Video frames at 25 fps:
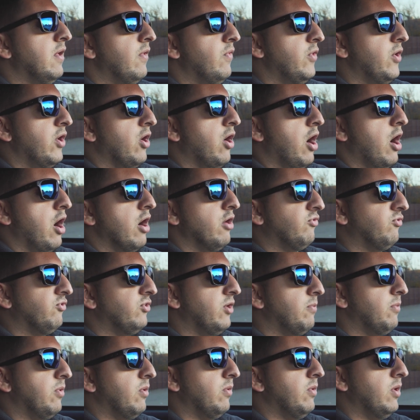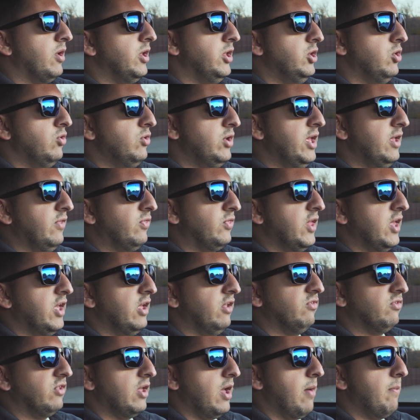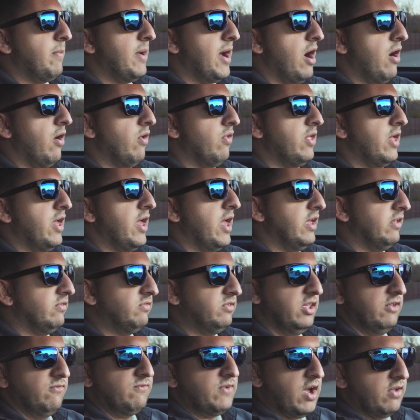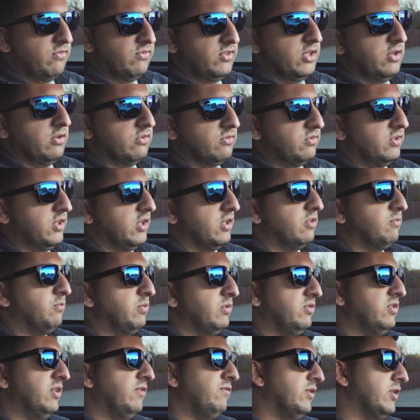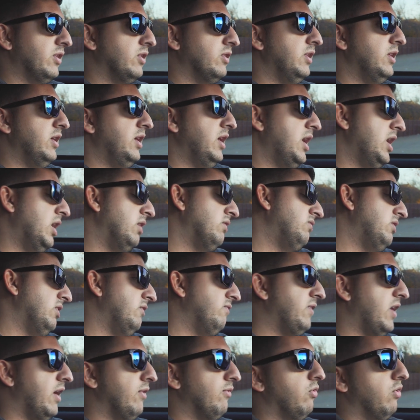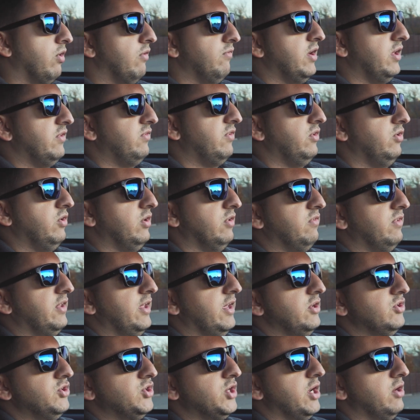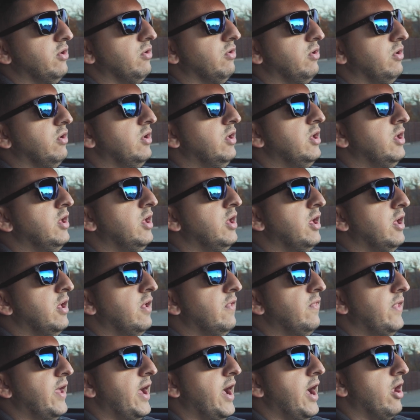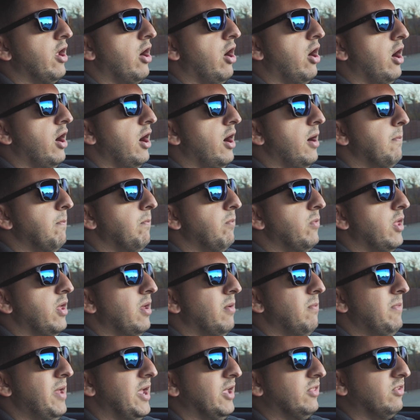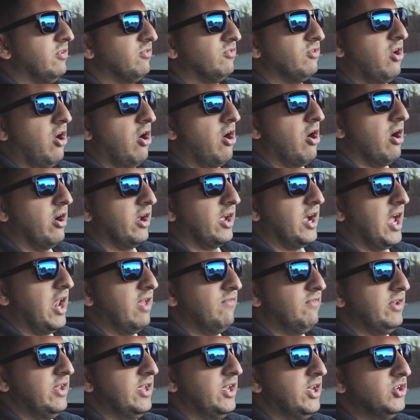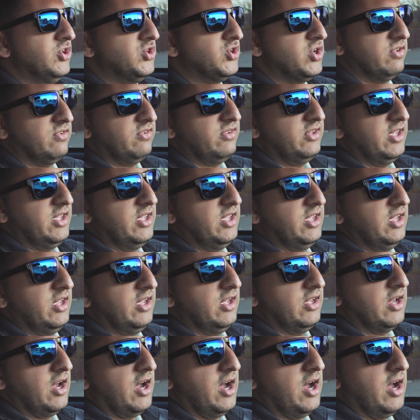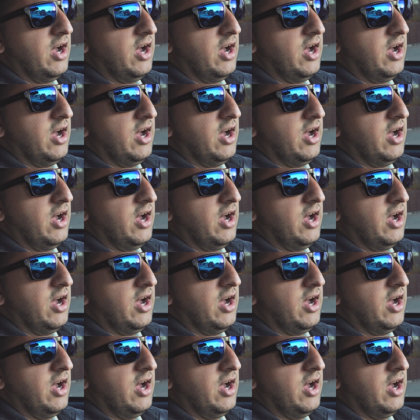there are some unique things about a C5 Z06 specifically, and C5 Corvettes, so you could say in general, that make this car kind of an interesting